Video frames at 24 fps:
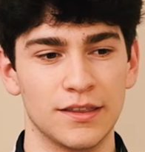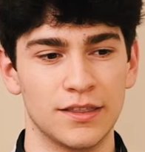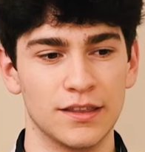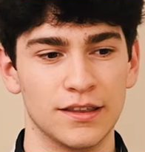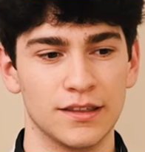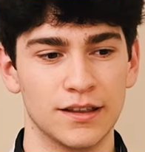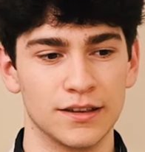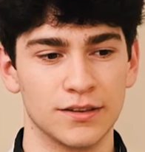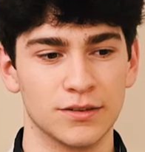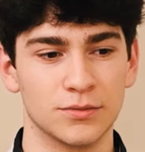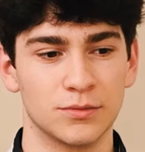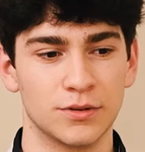think
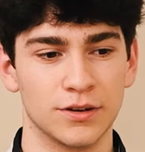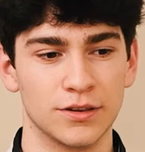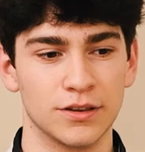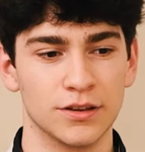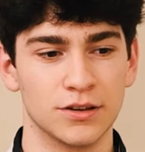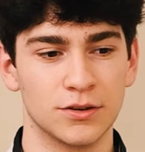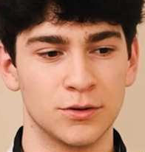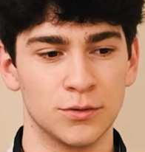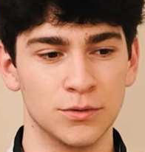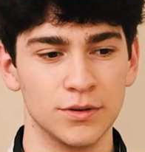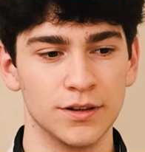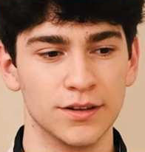that's one of the
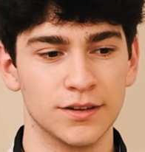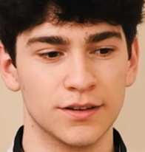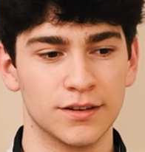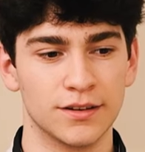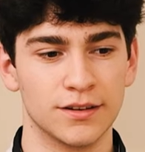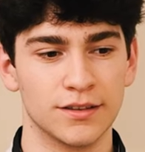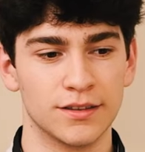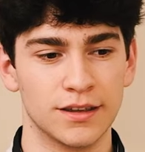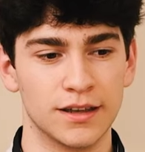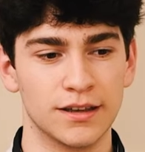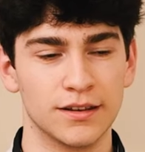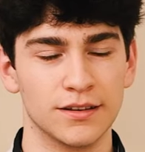coolest
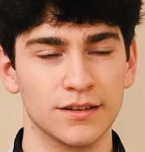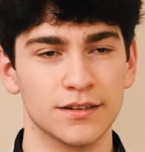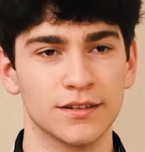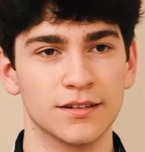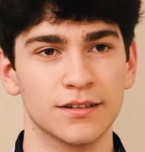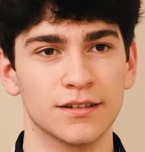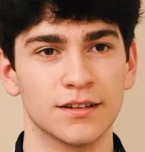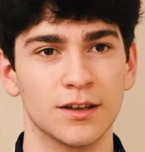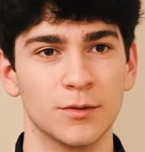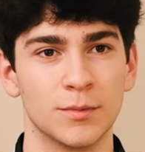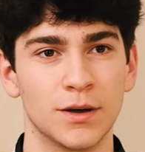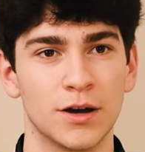things
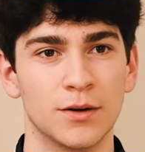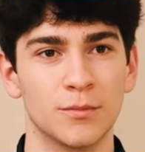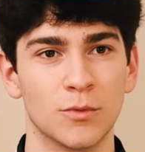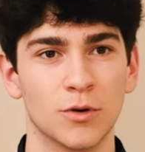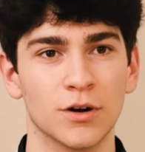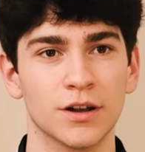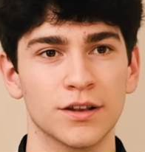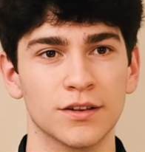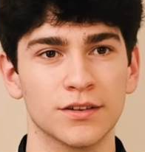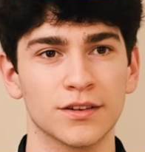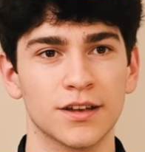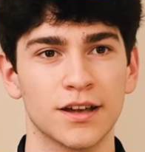about
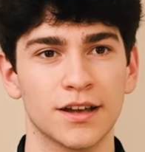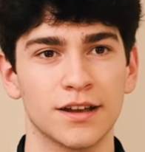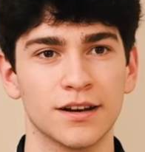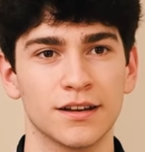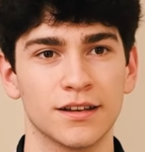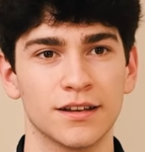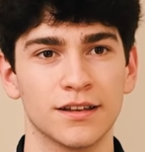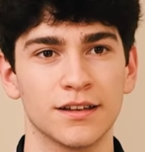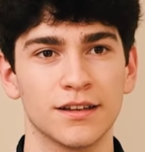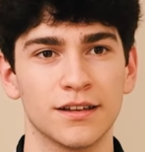Morningside.